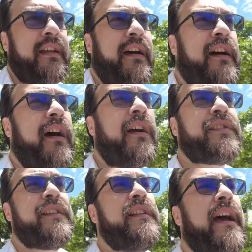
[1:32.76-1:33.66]
uh,
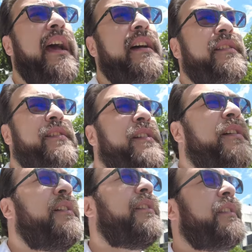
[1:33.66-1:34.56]
Argentina has
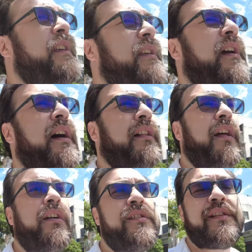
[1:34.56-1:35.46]
the uh,
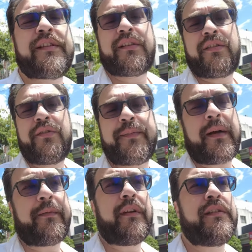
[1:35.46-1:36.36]
largest Jewish
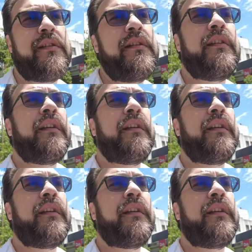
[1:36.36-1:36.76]
population